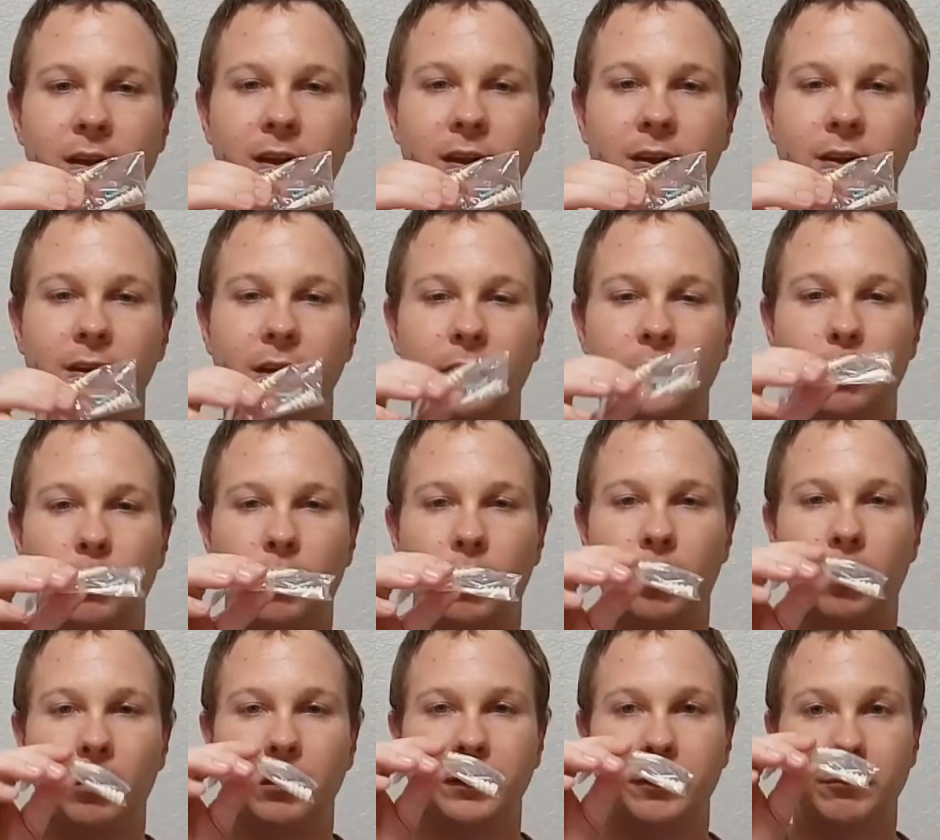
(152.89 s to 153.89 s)
to the wall
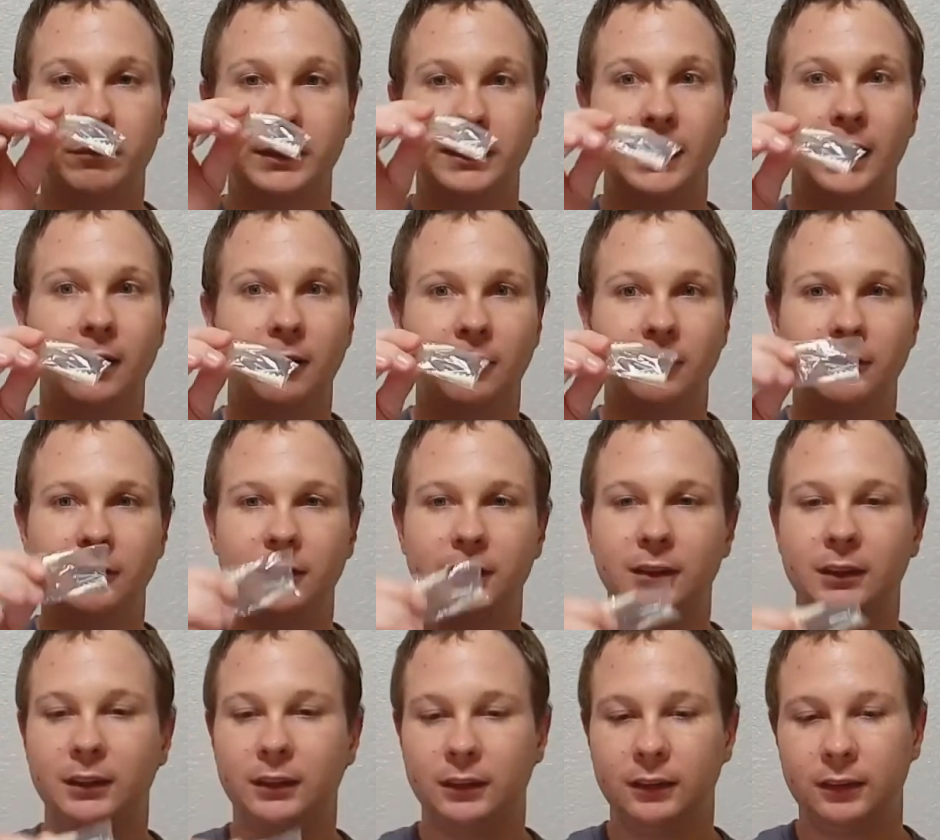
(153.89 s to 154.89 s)
themselves,
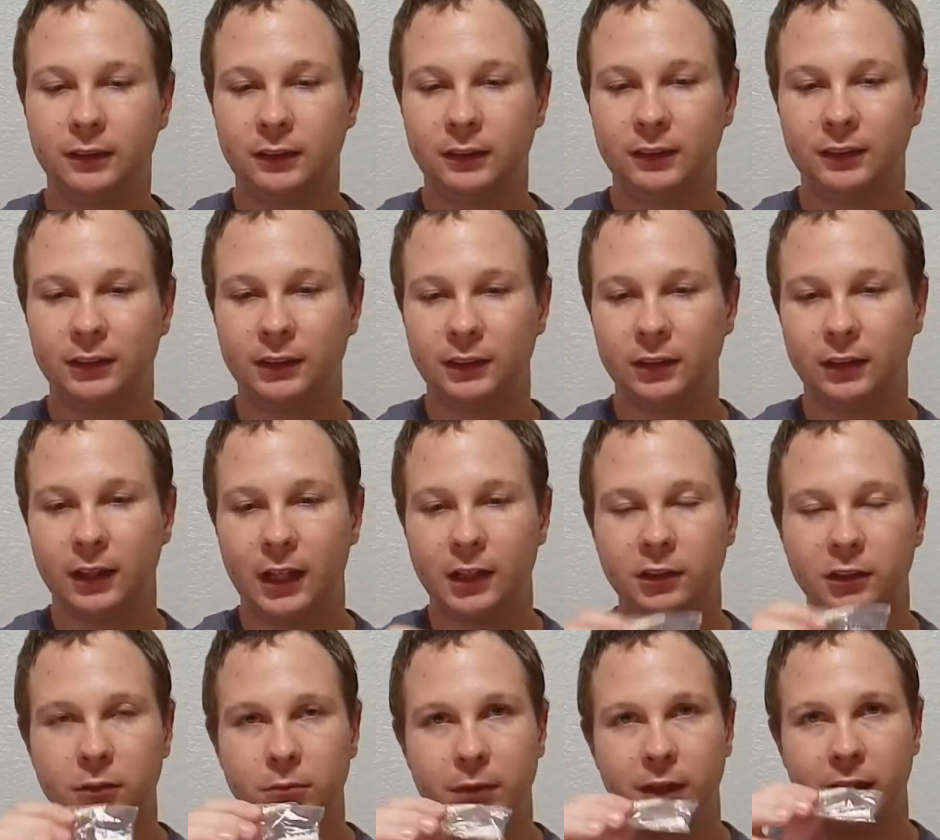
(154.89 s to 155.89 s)
so that should
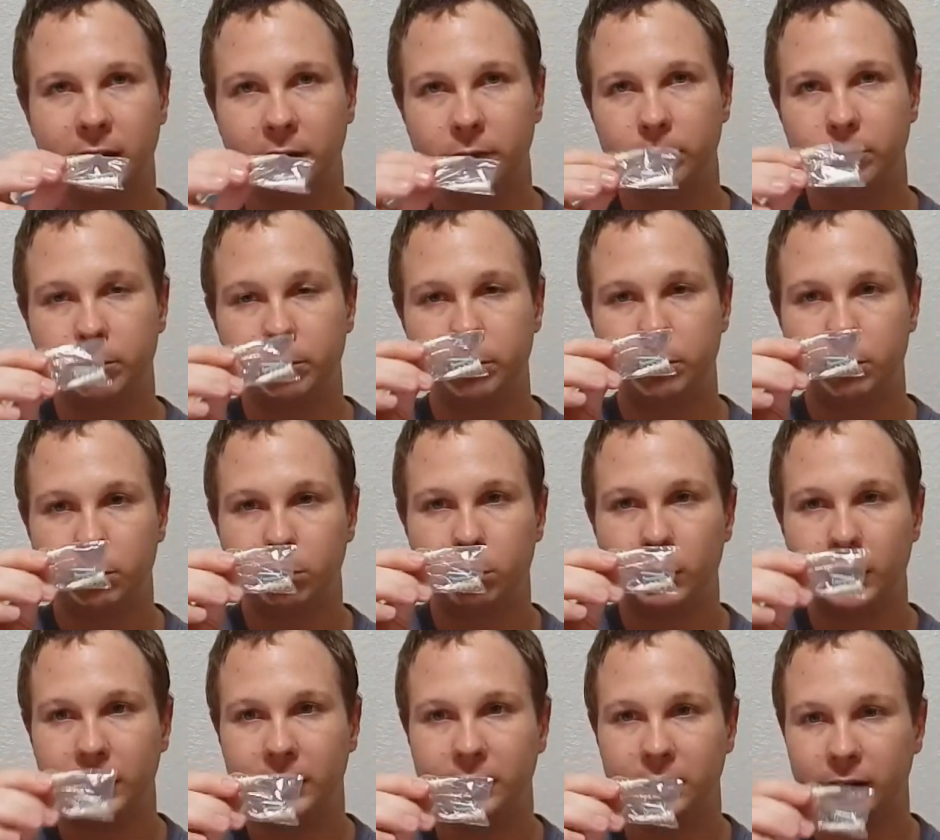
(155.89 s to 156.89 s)
make it pretty
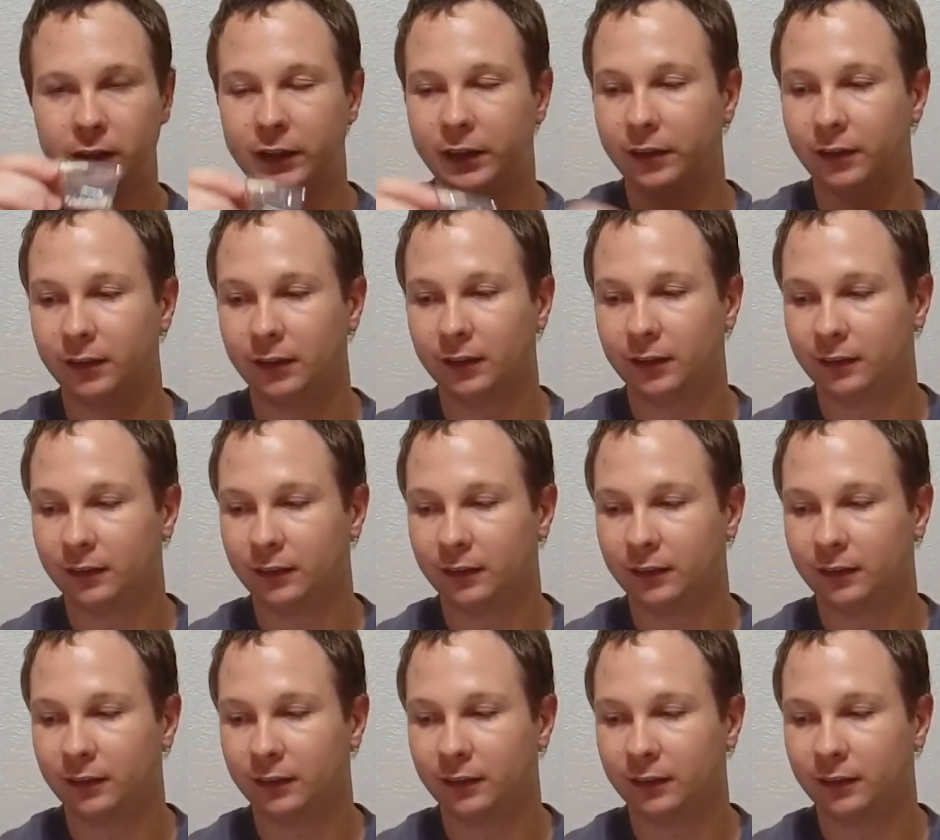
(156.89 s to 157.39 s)
secure.